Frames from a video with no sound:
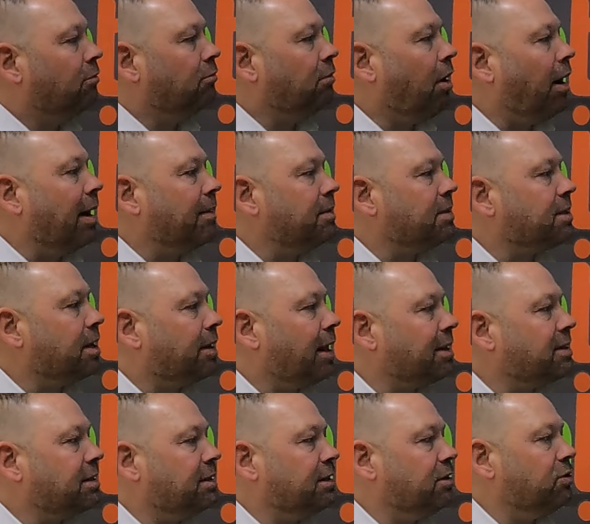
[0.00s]
Right, so
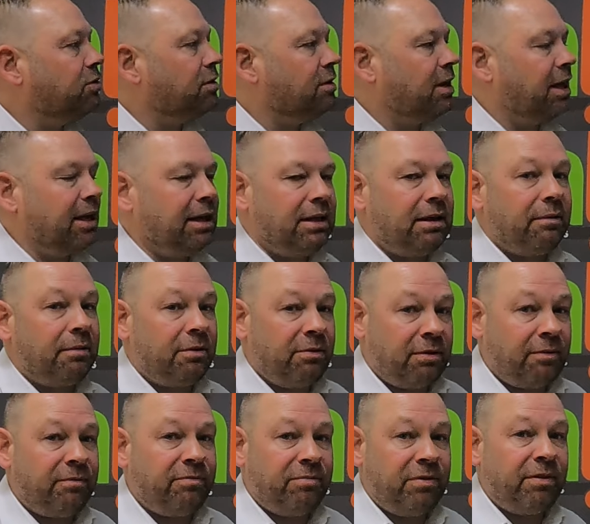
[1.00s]
that's the
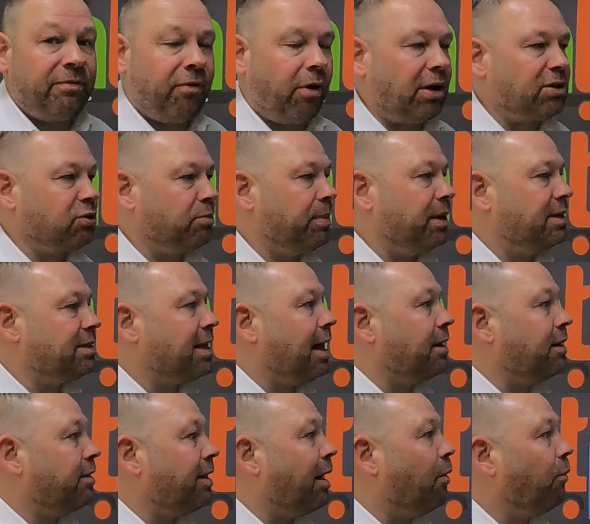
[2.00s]
vital bits
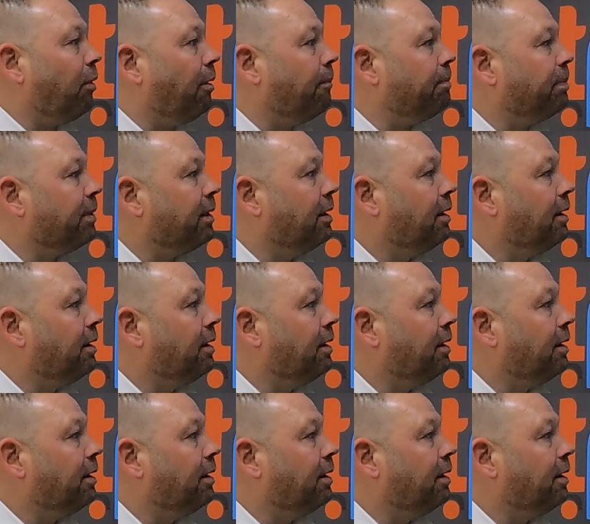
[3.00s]
out of that one.